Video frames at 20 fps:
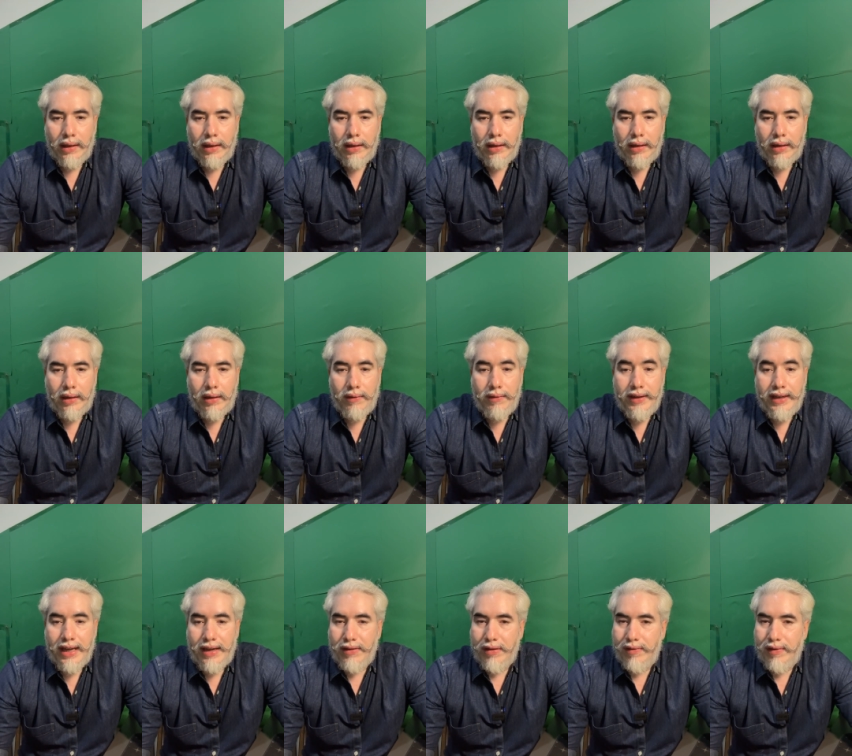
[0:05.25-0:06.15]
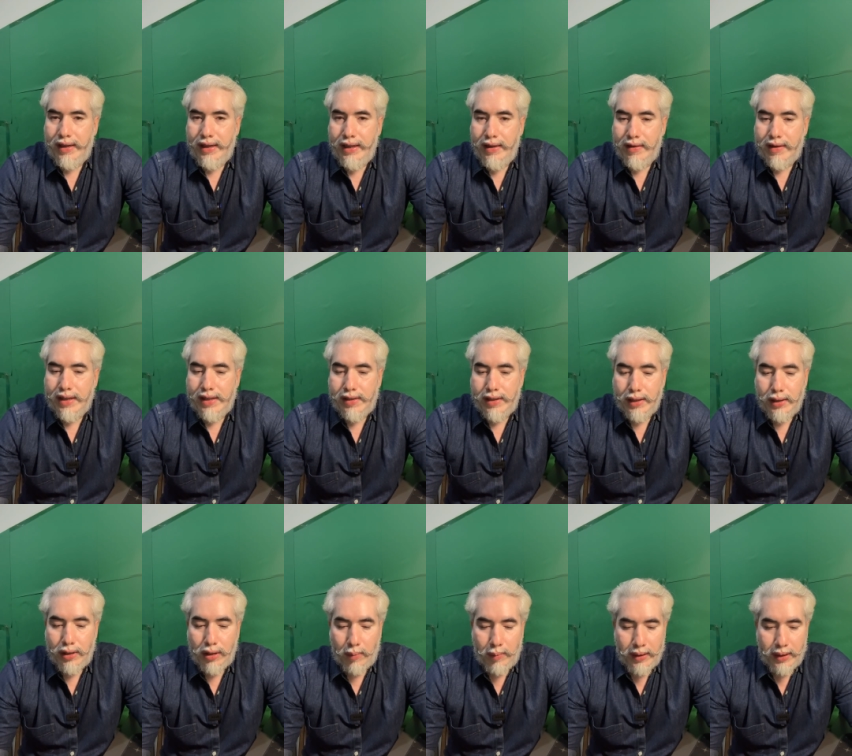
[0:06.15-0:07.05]
Uh, we have a very
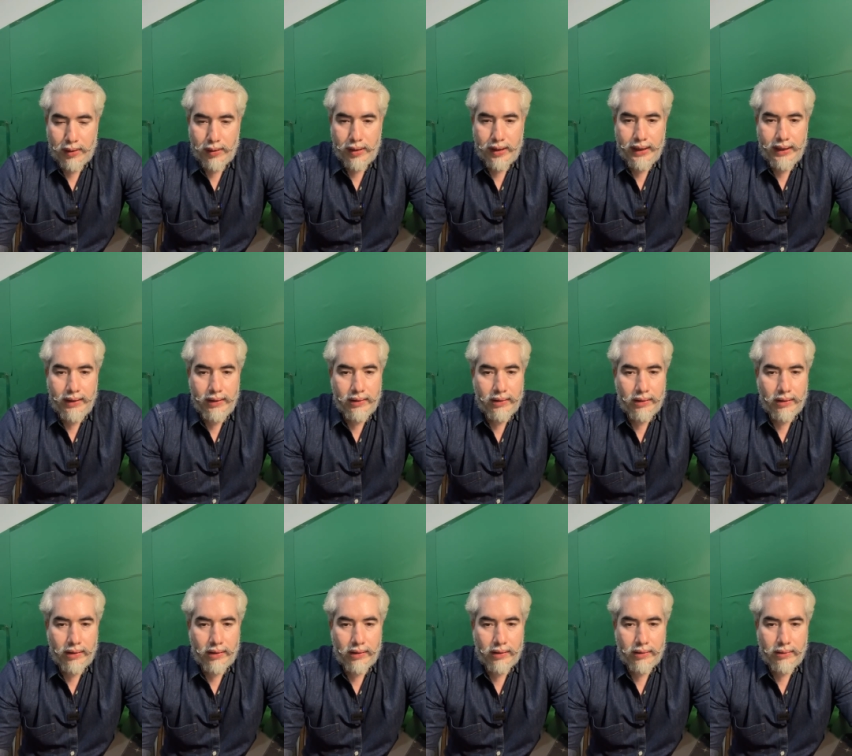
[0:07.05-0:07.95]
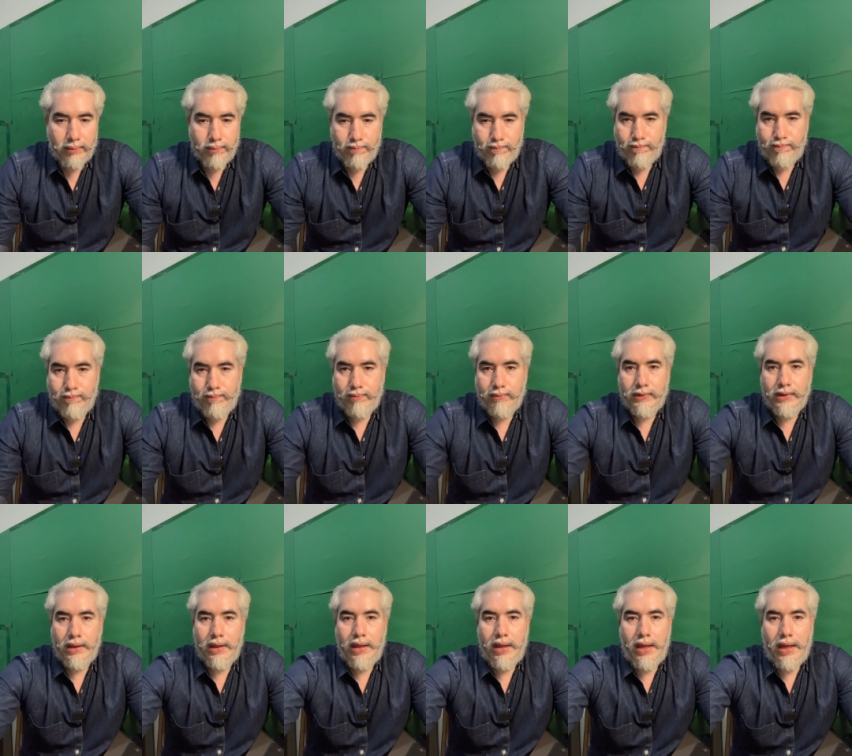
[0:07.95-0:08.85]
interesting topic today. Um,
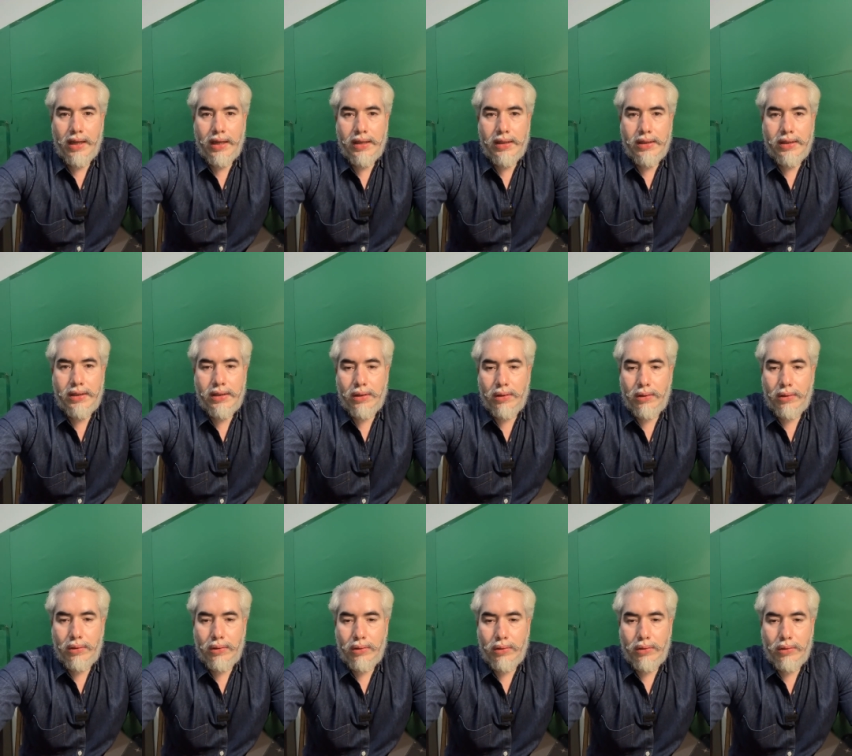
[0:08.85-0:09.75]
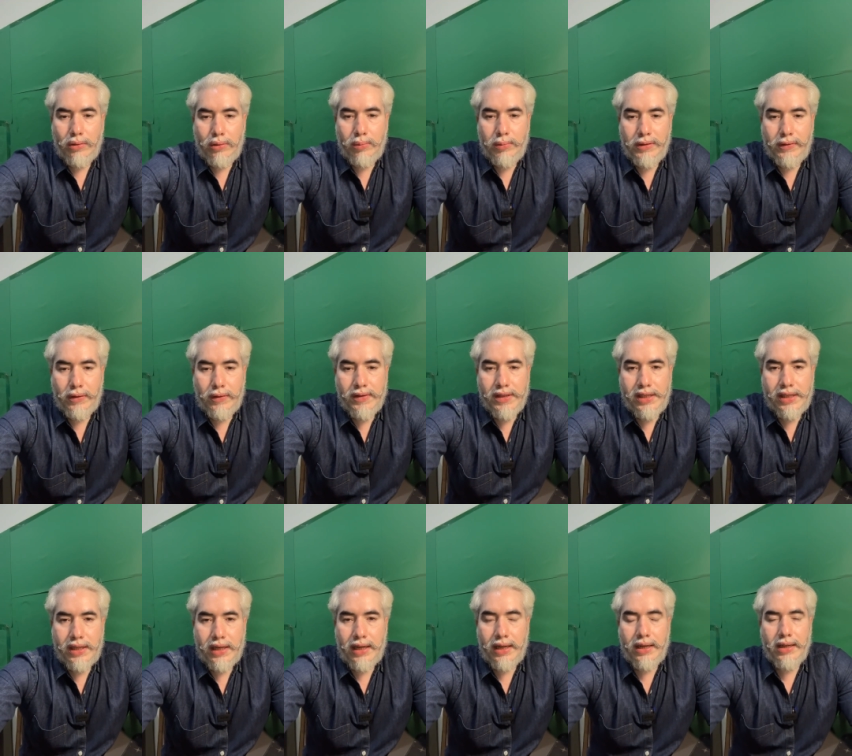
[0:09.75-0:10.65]
so, before we
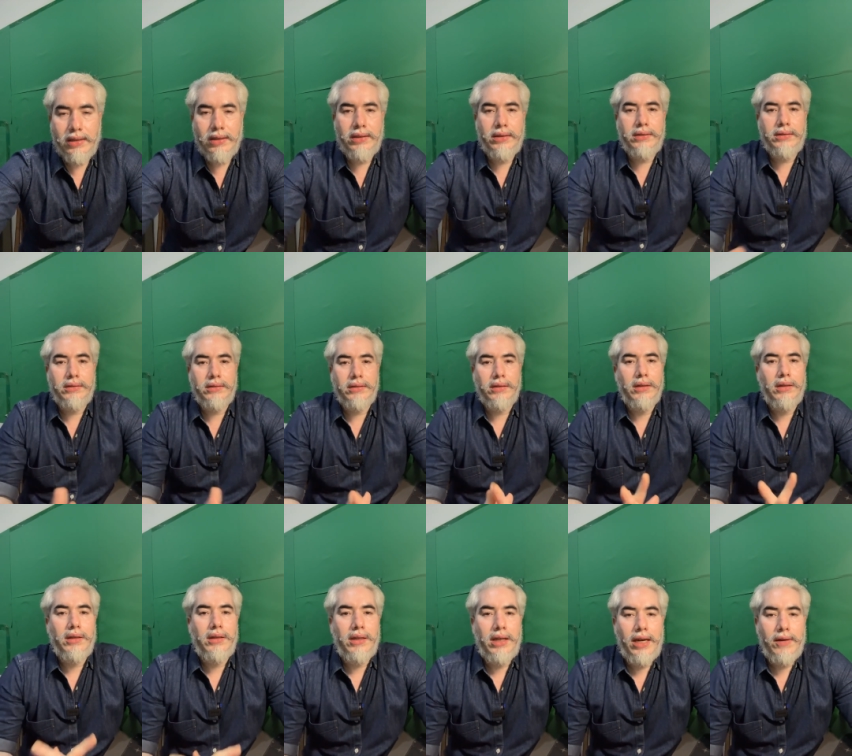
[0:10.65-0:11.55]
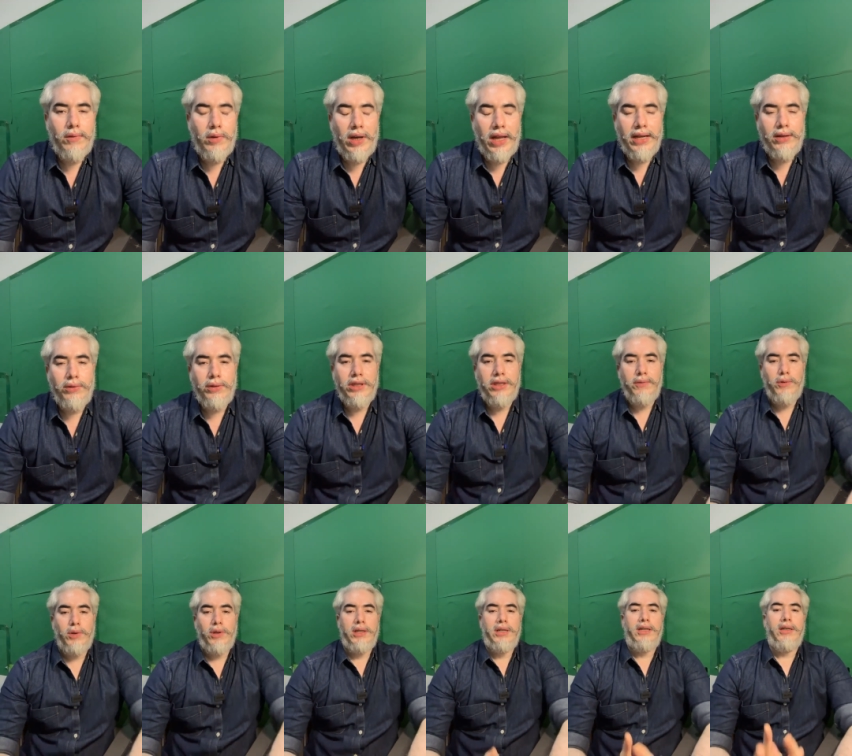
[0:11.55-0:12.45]
start, I would like to give
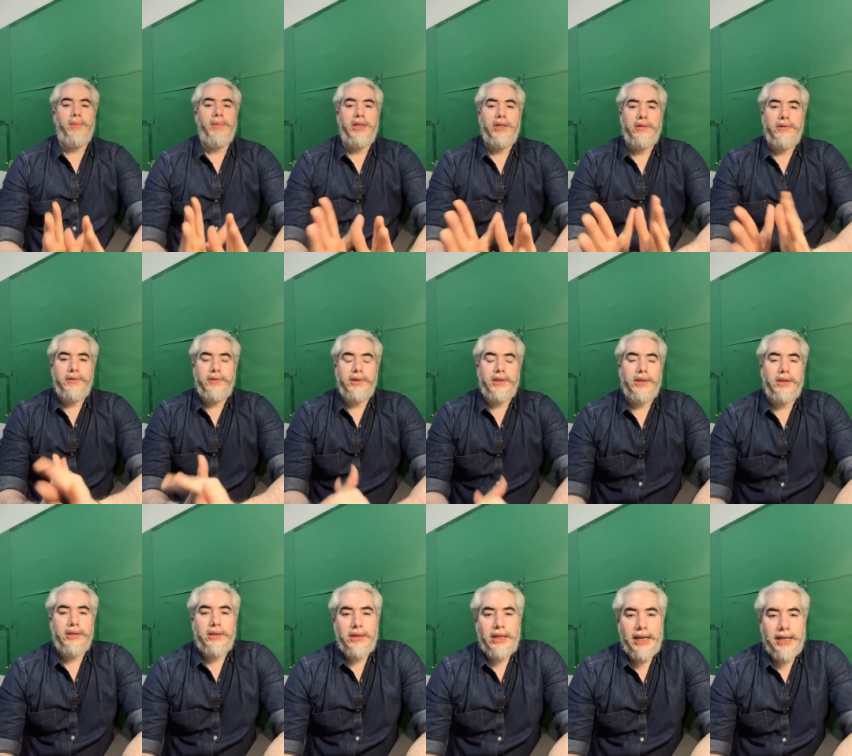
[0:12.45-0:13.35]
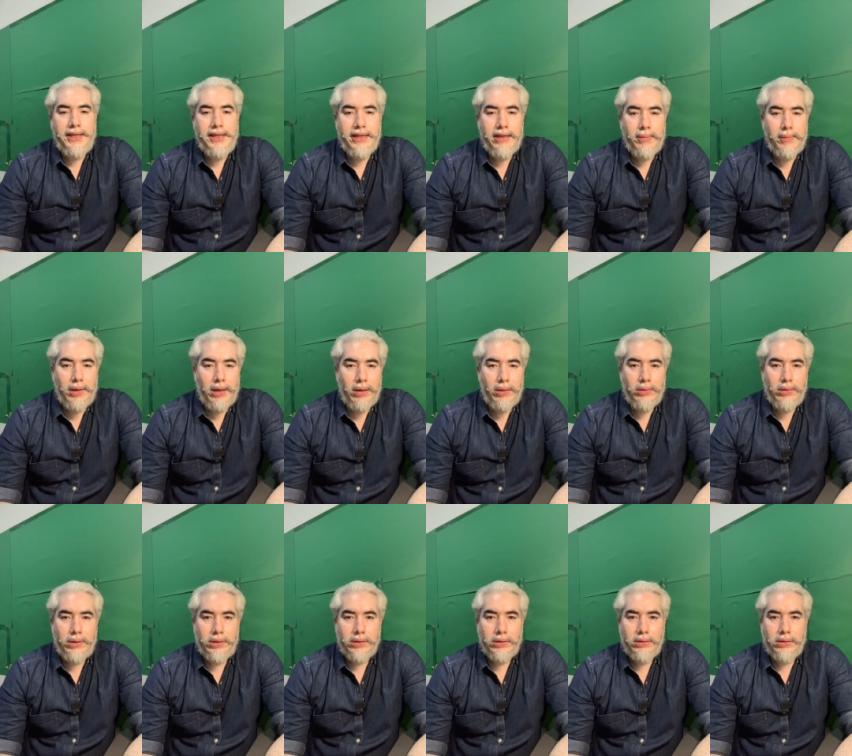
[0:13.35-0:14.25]
you a little bit of uh, idea
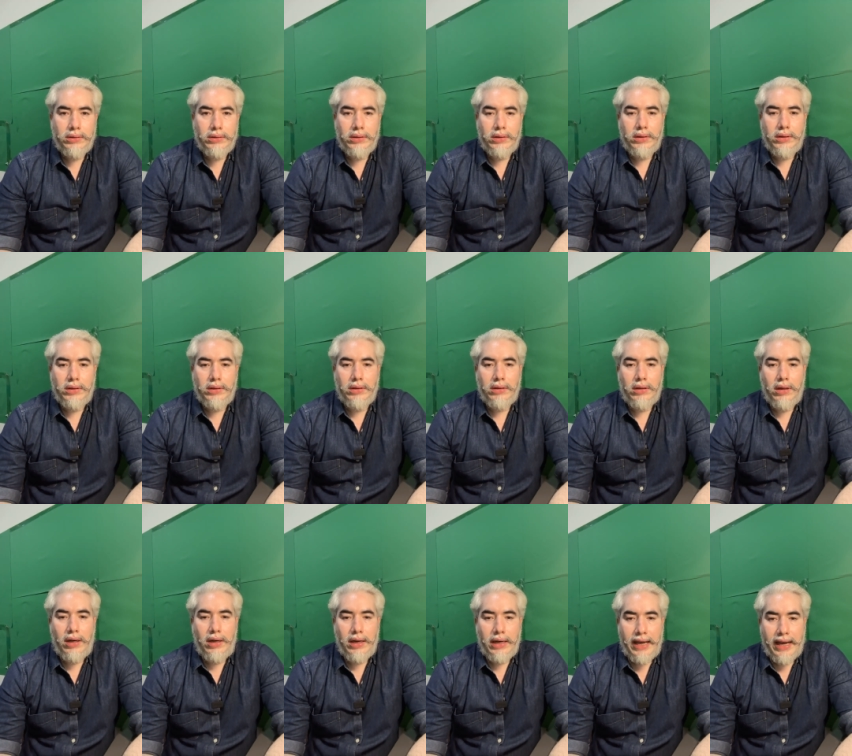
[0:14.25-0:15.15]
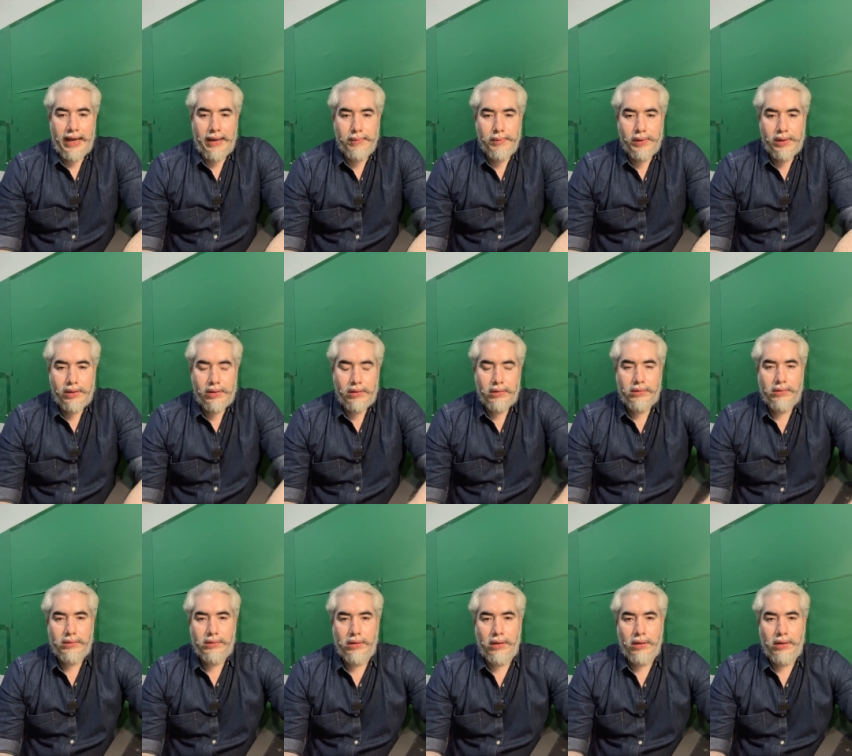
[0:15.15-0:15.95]
about our camps.